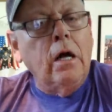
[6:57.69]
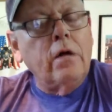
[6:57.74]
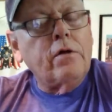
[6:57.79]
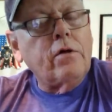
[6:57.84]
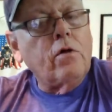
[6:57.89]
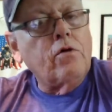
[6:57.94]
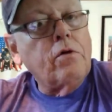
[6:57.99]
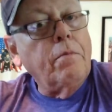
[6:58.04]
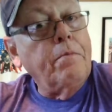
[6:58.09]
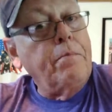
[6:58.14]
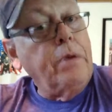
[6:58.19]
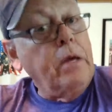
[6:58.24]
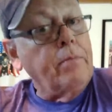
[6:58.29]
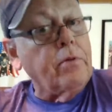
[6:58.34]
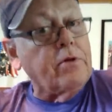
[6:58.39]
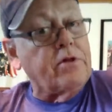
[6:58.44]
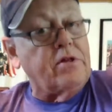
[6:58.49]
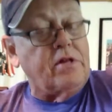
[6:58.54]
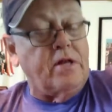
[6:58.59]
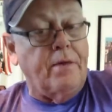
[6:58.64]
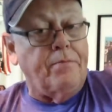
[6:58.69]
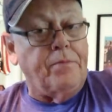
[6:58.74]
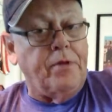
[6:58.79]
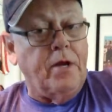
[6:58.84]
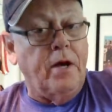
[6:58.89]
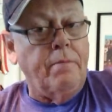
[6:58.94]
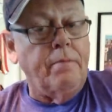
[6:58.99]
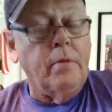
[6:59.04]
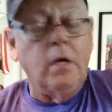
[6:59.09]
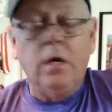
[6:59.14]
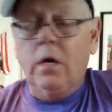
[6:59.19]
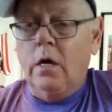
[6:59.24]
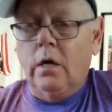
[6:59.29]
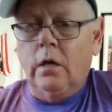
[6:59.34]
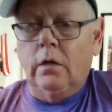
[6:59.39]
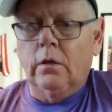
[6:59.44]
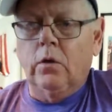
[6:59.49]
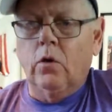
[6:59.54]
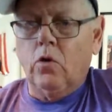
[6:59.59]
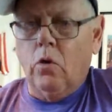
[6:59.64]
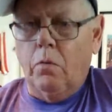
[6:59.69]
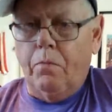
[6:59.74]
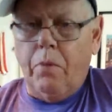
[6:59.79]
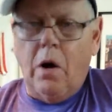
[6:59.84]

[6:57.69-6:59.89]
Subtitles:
So some people stepped up, local